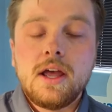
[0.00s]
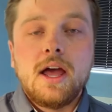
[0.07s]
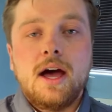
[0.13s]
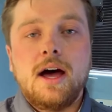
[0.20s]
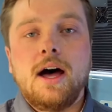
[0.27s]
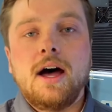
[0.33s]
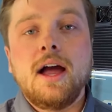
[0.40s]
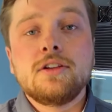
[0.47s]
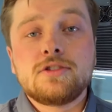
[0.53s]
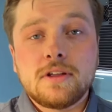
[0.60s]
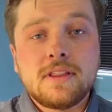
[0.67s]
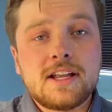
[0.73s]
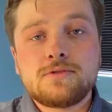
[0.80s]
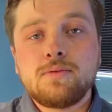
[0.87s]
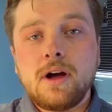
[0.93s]
And so
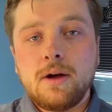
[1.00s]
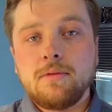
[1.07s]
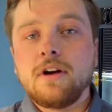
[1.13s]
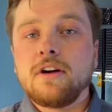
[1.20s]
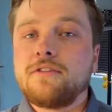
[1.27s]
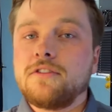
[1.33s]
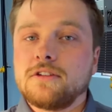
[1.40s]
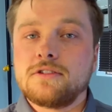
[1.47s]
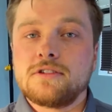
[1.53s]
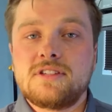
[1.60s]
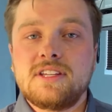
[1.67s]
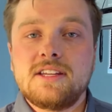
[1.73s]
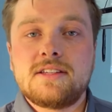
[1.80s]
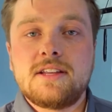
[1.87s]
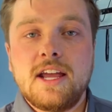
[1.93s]
that's why with our filters
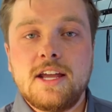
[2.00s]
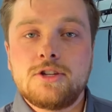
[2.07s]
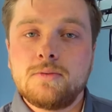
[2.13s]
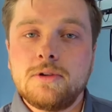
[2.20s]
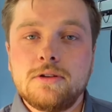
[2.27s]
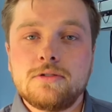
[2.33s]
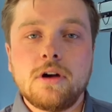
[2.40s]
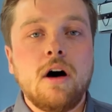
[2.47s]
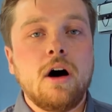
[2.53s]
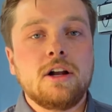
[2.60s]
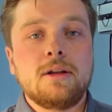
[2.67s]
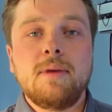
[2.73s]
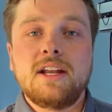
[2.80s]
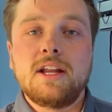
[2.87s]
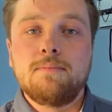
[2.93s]
these days, we use
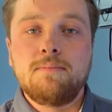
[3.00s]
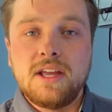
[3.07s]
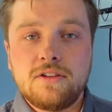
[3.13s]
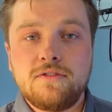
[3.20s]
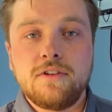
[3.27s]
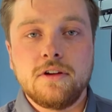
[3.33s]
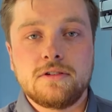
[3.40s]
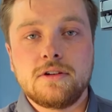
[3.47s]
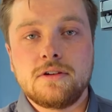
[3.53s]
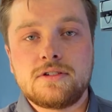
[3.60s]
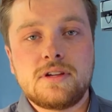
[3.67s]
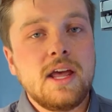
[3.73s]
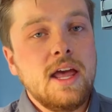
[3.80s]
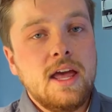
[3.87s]
automated bead filters.